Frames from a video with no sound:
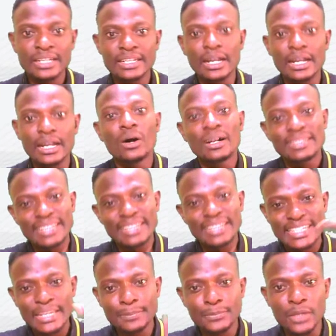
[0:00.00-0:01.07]
Now, the
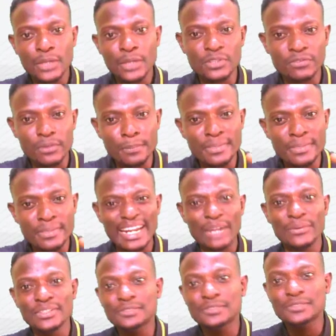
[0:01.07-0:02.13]
symptoms of a
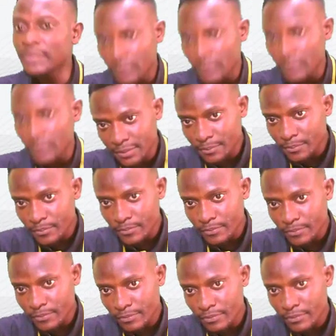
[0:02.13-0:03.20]
miscarriage vary.
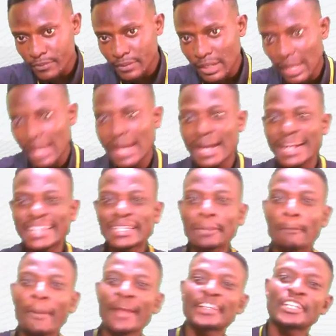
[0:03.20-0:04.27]

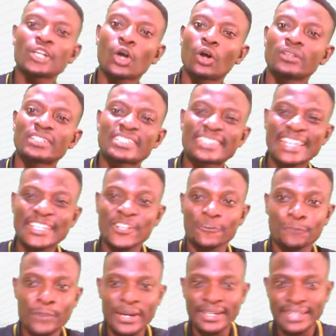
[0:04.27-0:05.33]
Depending on the stage
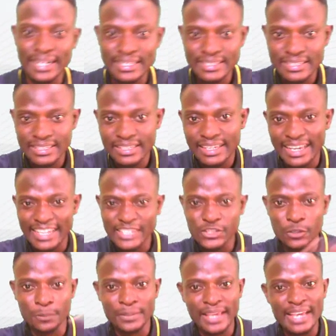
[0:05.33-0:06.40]
of pregnancy, in
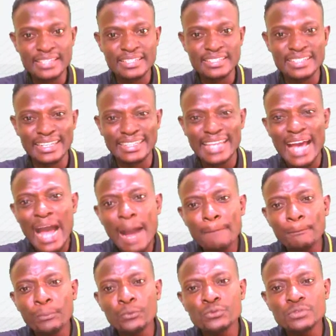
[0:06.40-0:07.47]
some cases it
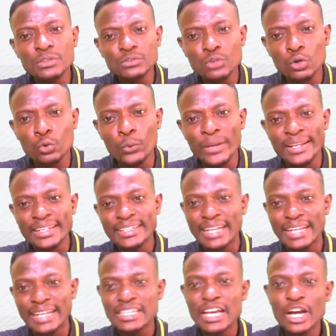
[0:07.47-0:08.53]
happens so quickly
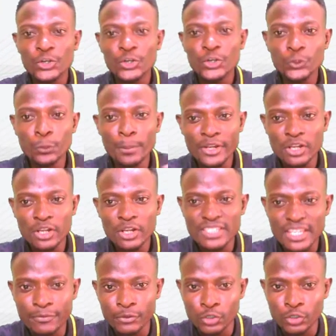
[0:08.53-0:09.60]
that you may not
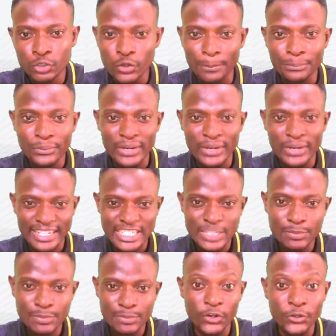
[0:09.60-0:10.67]
even know you are
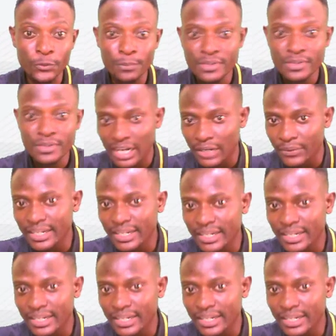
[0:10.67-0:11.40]
pregnant before you miscarry.